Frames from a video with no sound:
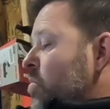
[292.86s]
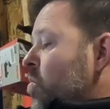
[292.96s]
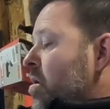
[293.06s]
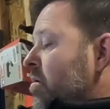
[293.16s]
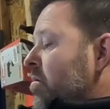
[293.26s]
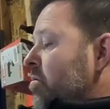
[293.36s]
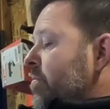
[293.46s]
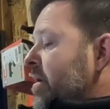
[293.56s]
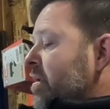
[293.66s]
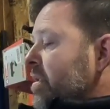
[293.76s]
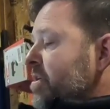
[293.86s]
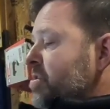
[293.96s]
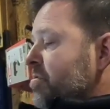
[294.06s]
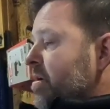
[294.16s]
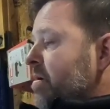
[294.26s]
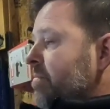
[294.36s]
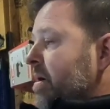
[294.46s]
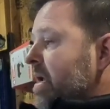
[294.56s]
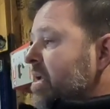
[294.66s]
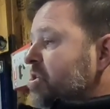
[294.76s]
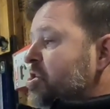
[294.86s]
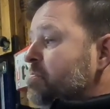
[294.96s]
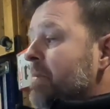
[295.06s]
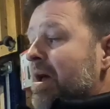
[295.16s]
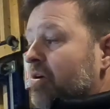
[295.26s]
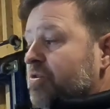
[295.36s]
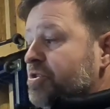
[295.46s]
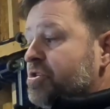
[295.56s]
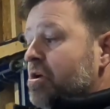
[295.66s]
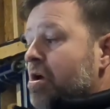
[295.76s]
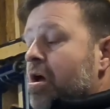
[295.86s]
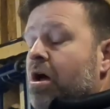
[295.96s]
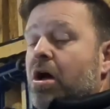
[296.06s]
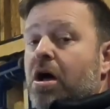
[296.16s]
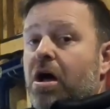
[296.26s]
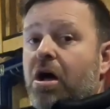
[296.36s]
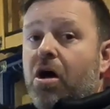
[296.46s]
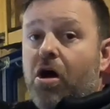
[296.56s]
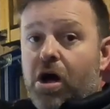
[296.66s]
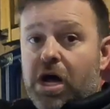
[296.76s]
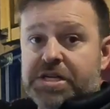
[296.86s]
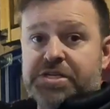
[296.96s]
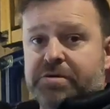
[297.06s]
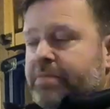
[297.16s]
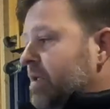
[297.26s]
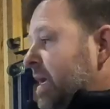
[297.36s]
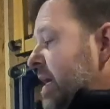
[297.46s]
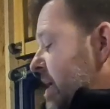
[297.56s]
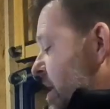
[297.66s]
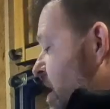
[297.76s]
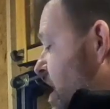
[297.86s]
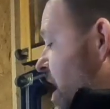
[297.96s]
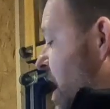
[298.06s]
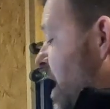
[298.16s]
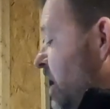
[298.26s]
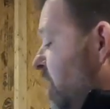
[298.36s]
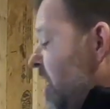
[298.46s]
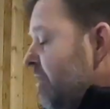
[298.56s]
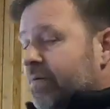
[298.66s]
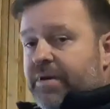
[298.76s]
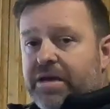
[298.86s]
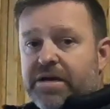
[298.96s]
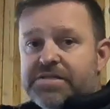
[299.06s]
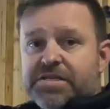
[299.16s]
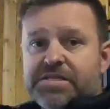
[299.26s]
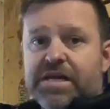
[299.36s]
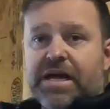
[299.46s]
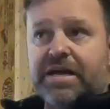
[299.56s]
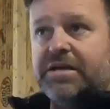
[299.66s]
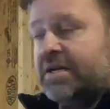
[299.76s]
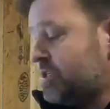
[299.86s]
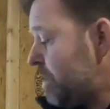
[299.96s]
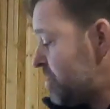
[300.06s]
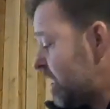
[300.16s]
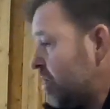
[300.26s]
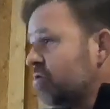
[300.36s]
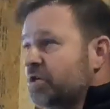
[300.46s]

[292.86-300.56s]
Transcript: water, a little bit of glycerin, but it smells awesome. Like I love it because it's like it smells like